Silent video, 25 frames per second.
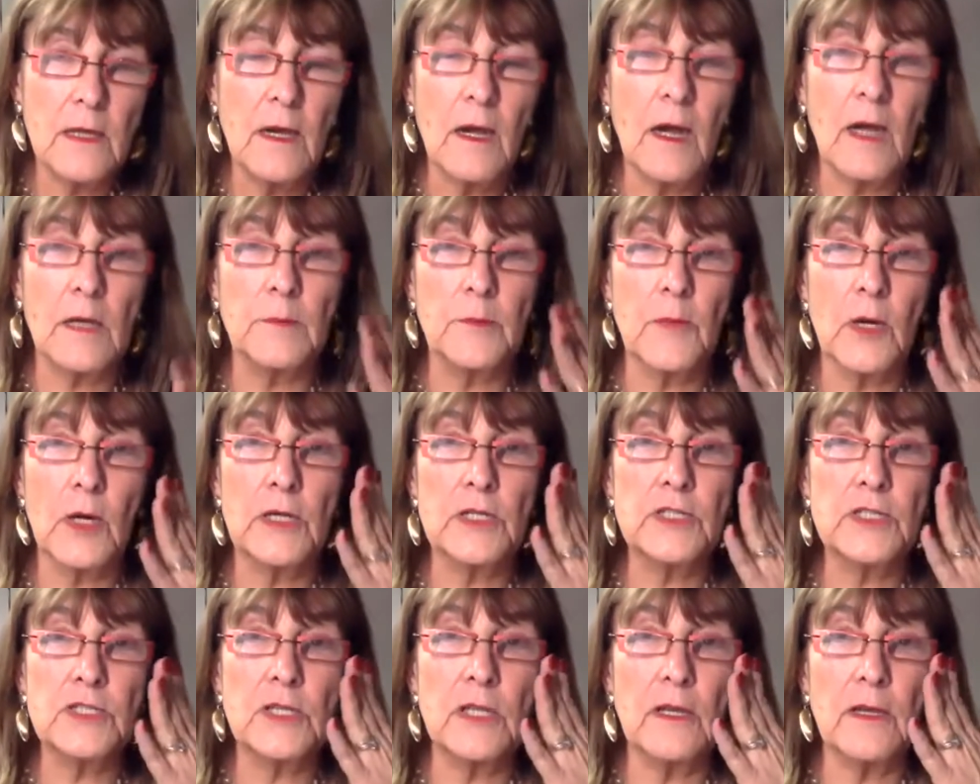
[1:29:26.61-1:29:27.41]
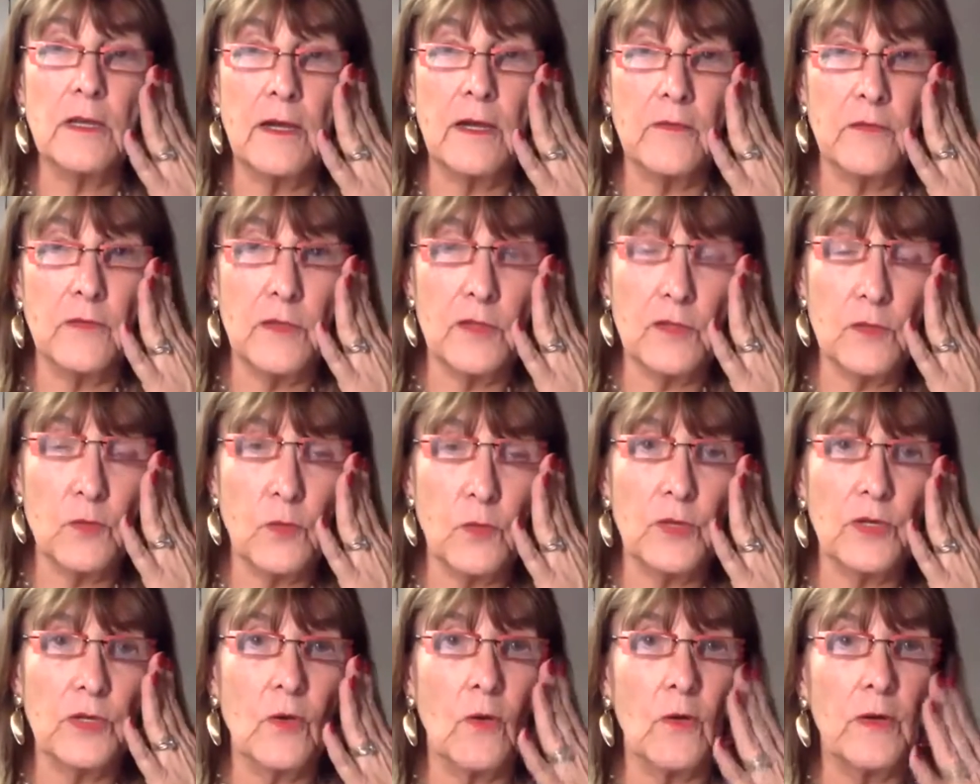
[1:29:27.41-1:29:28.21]
On March 11th,
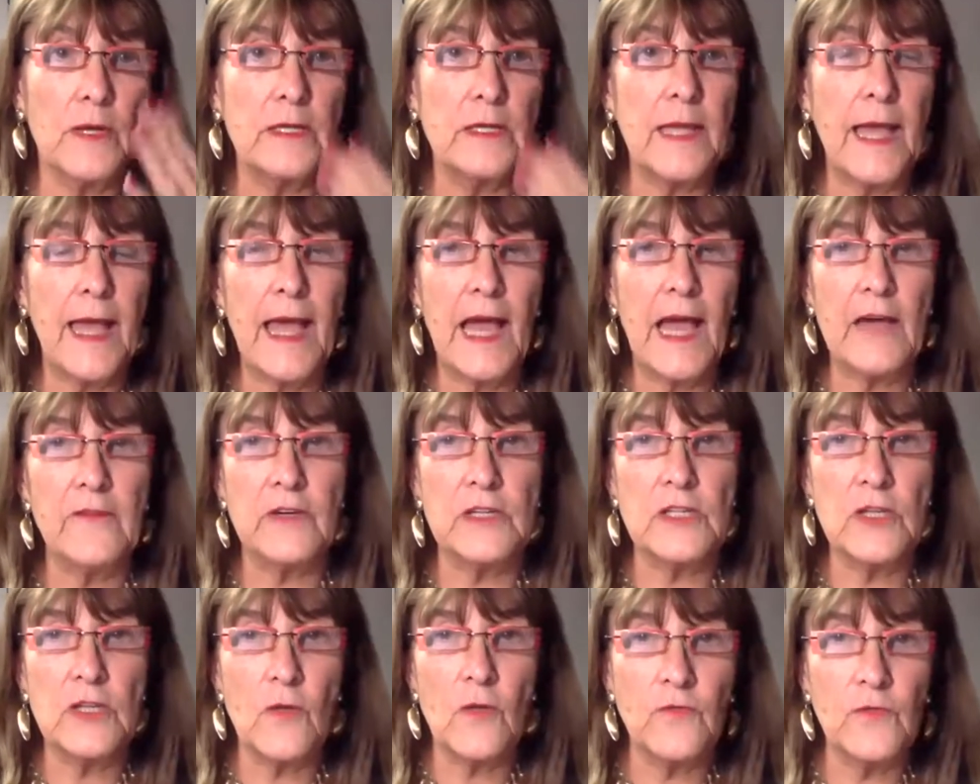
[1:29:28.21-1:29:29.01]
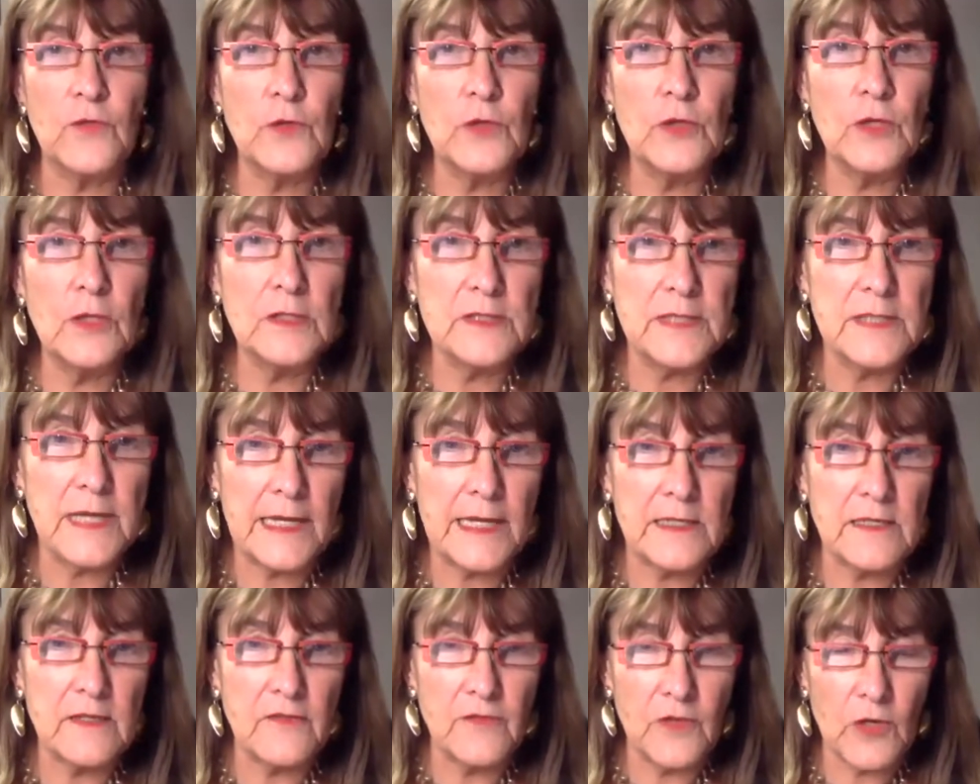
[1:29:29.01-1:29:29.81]
we're going to have a full
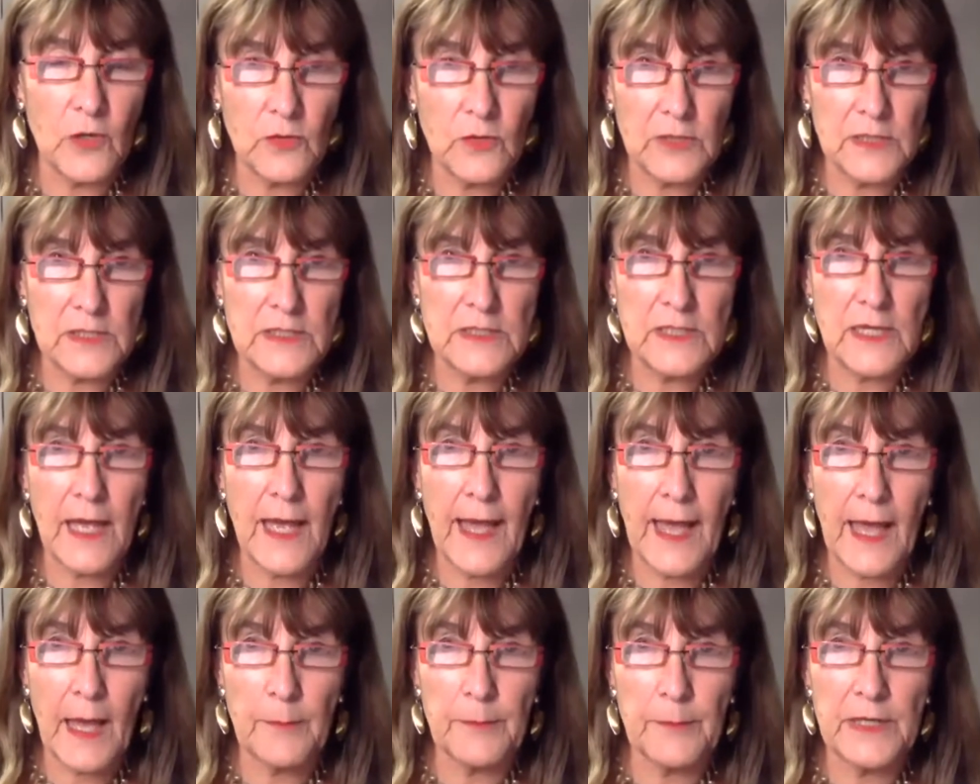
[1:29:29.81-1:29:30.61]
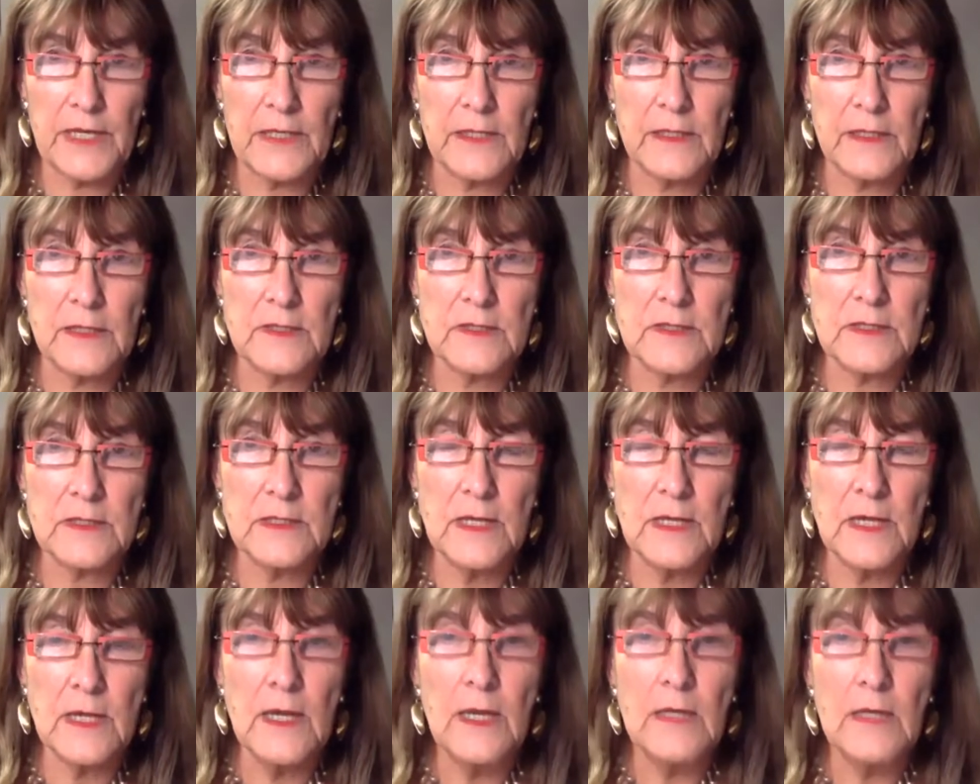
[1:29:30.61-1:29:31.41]
day devoted to happiness,
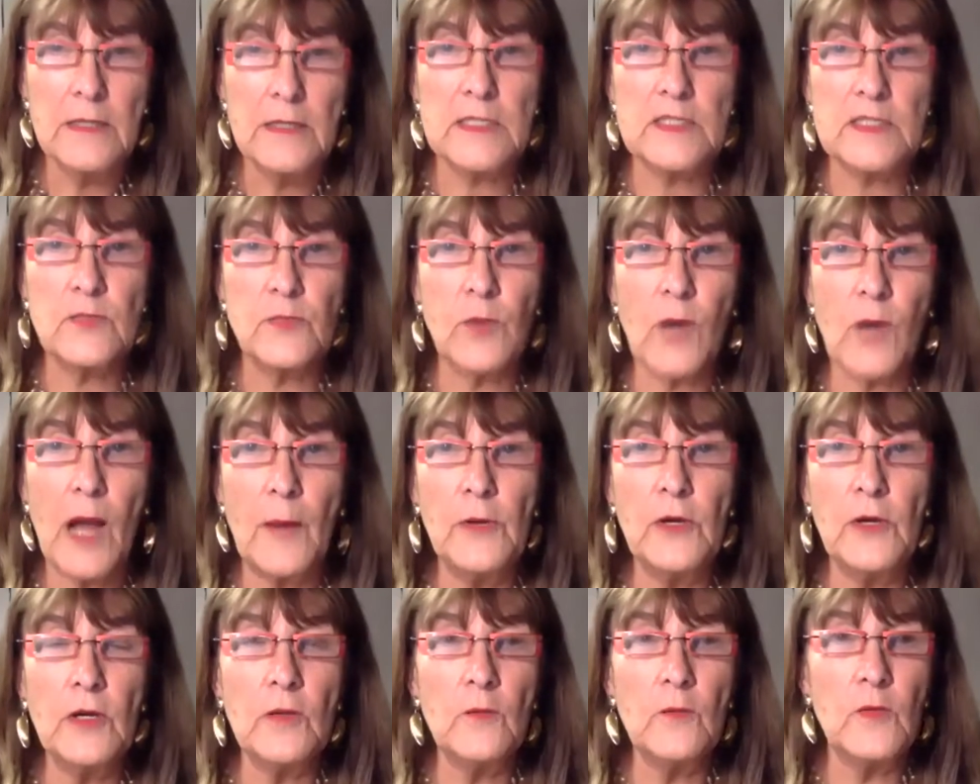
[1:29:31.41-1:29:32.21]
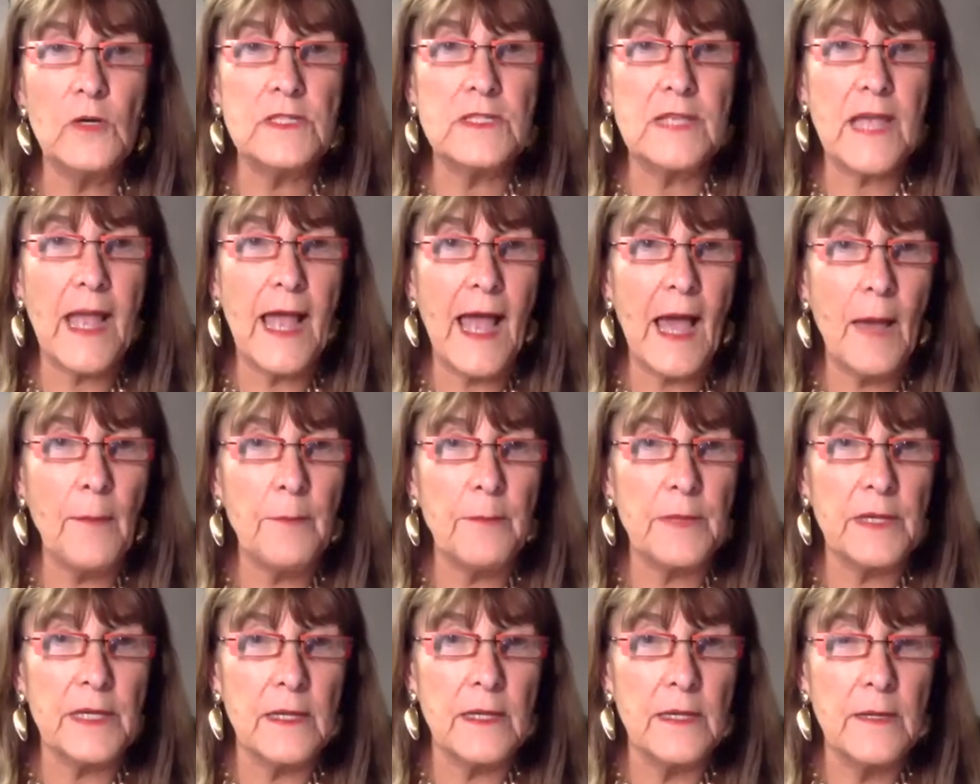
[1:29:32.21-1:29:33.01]
because Robert was
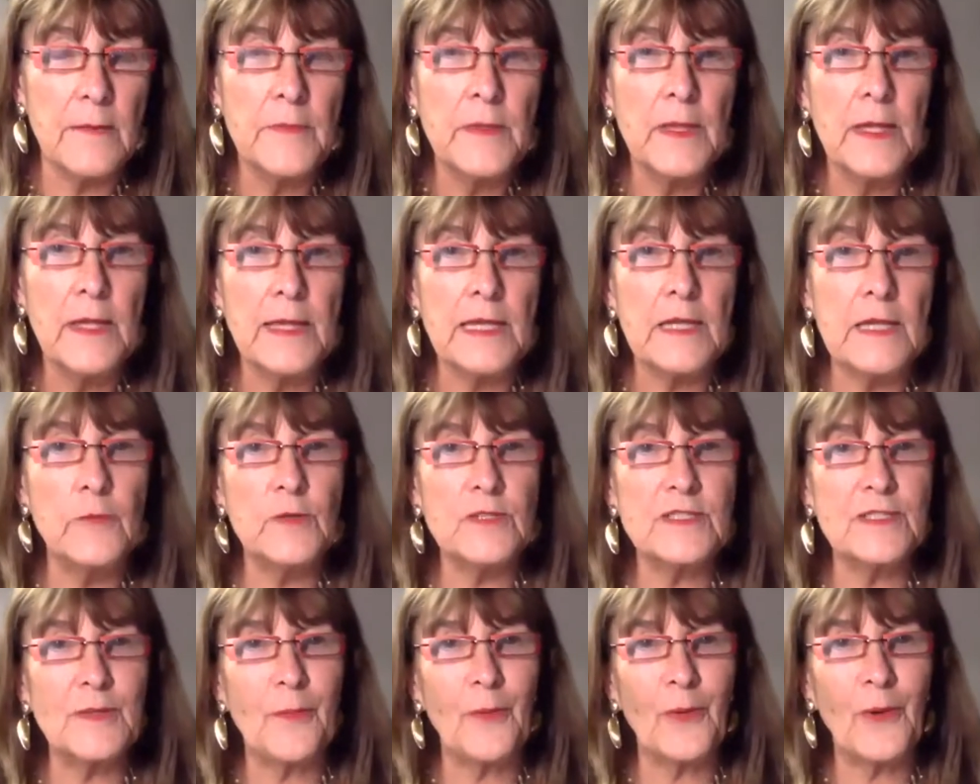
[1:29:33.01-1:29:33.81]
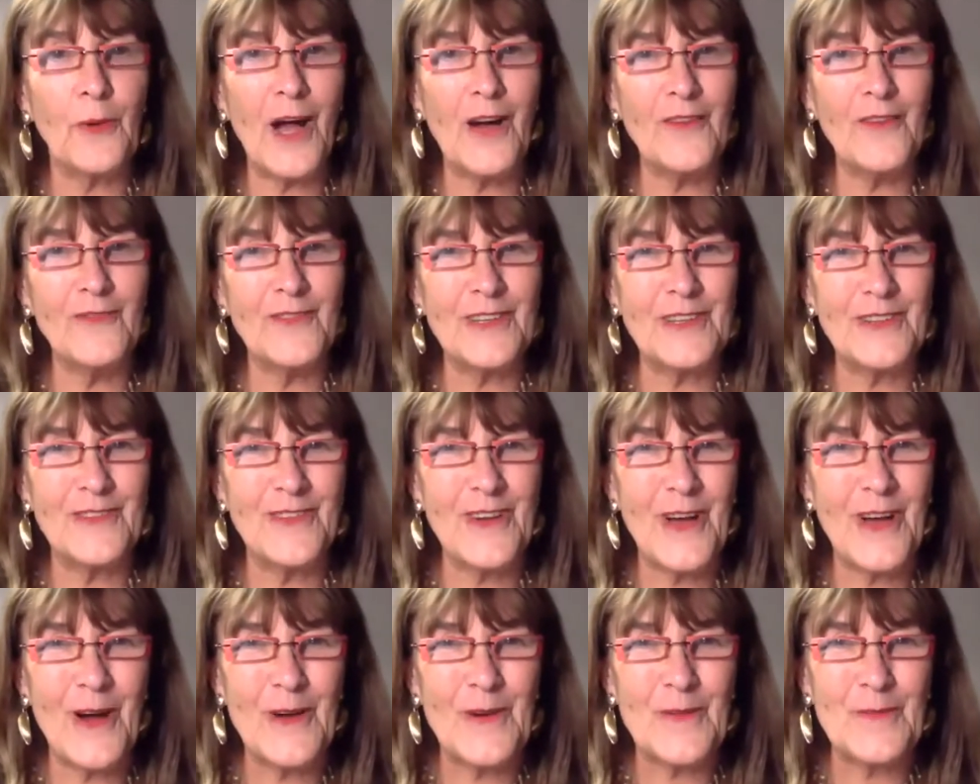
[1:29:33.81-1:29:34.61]
happy. He was the prophet of
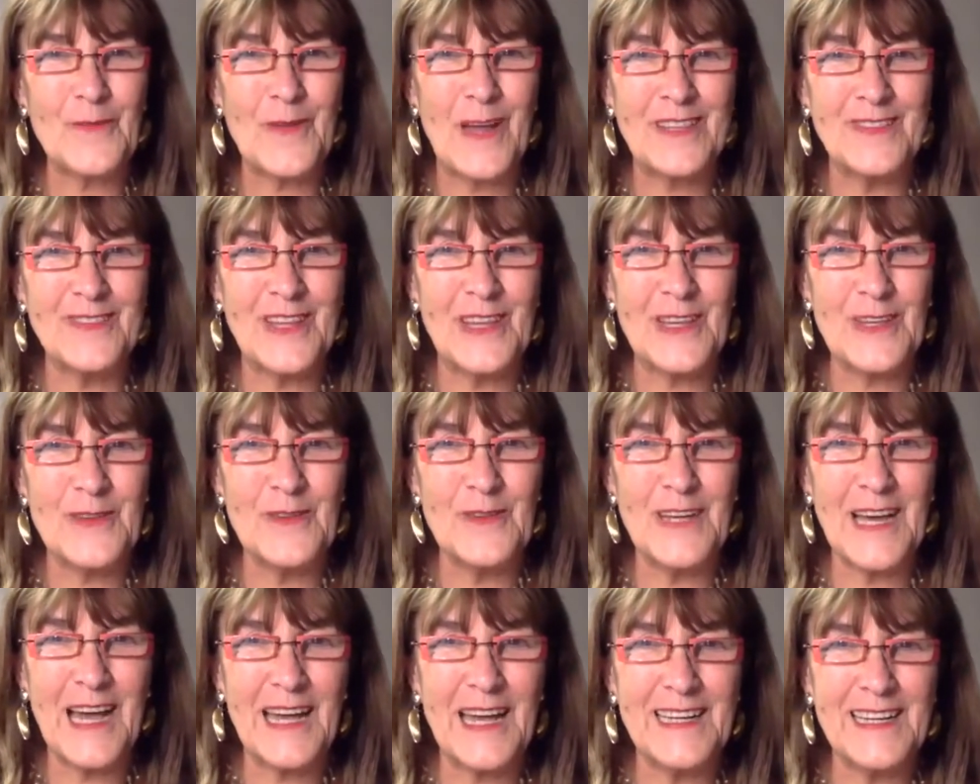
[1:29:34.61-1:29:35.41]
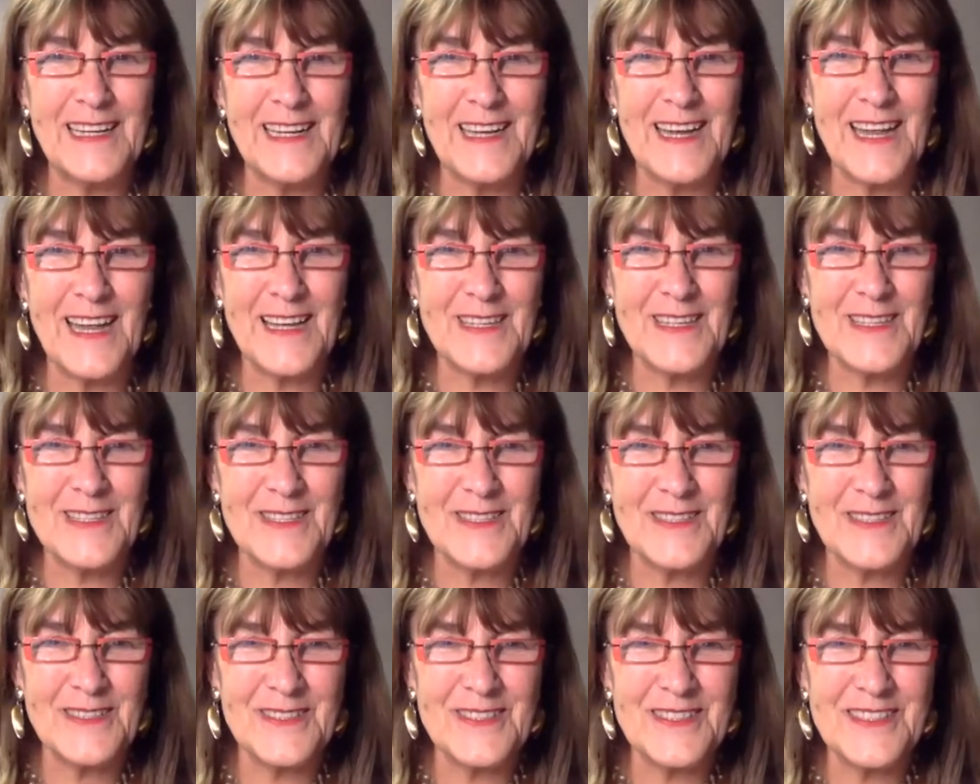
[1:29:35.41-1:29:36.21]
hope at the United
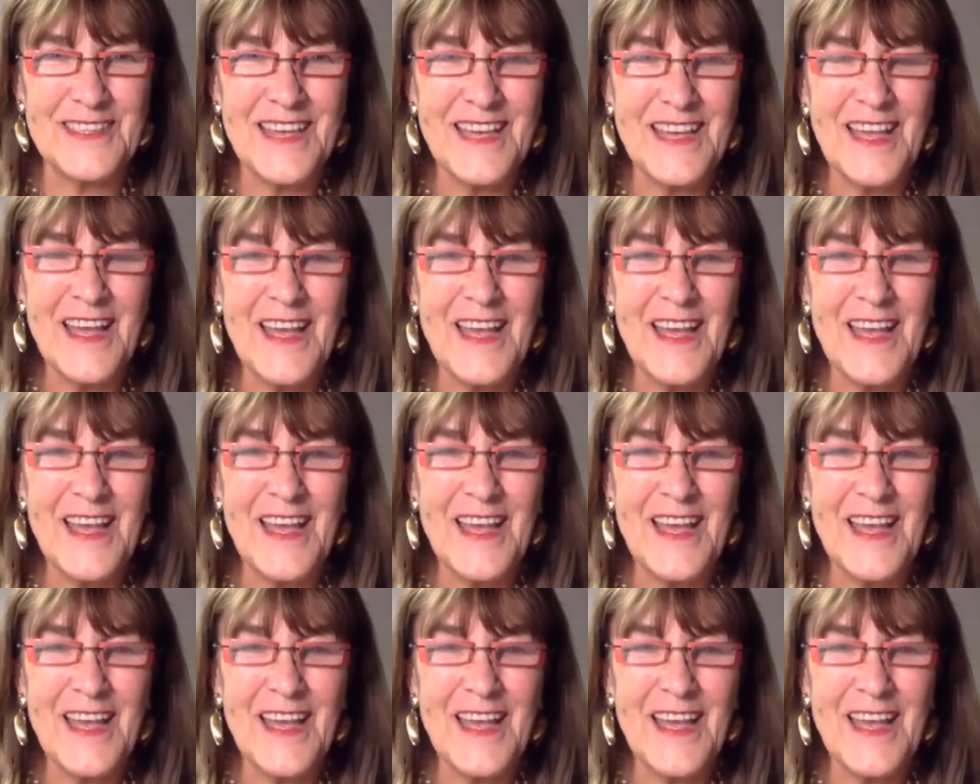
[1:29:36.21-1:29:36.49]
Nations.